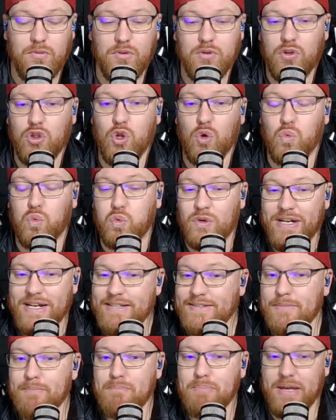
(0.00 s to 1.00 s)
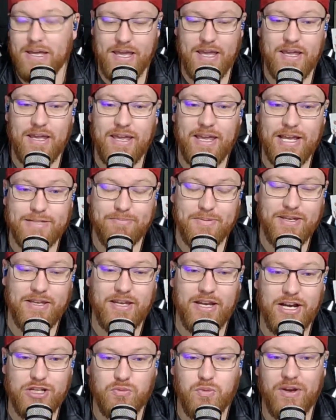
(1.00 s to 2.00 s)
The reason being is
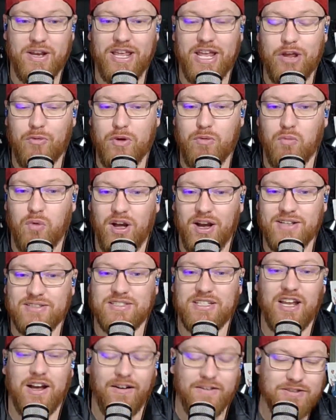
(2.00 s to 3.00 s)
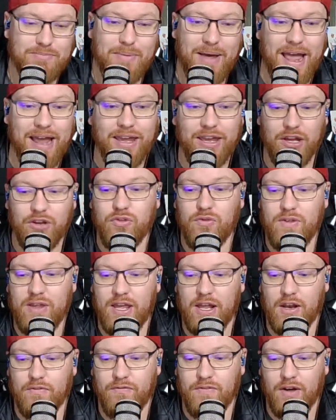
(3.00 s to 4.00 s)
because when Henry Ruggs comes back into the
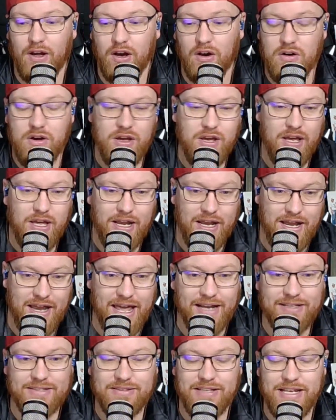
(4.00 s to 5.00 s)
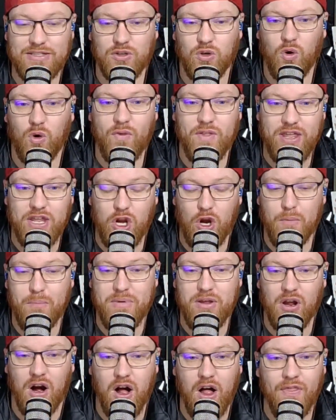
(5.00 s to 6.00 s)
NFL next season or the year
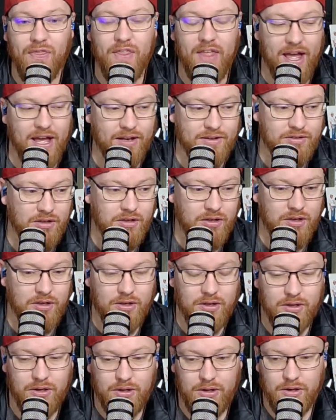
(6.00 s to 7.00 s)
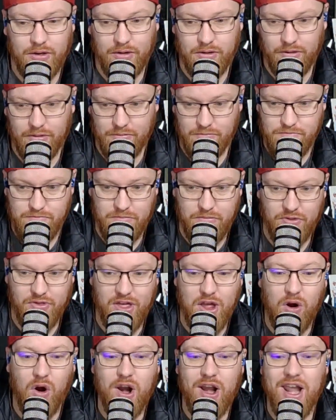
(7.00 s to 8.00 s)
beyond that,
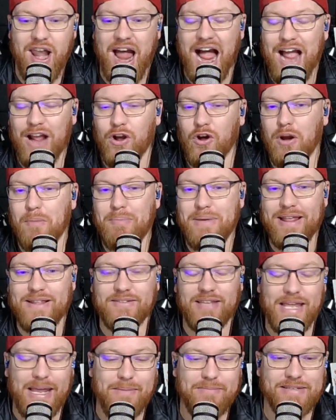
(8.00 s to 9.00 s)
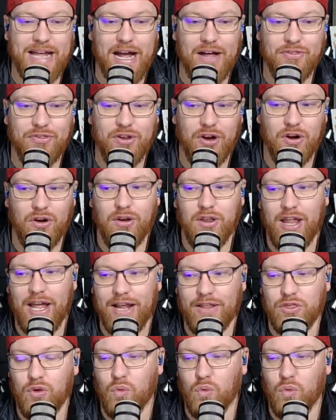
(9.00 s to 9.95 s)
there are not going to be teams out there like the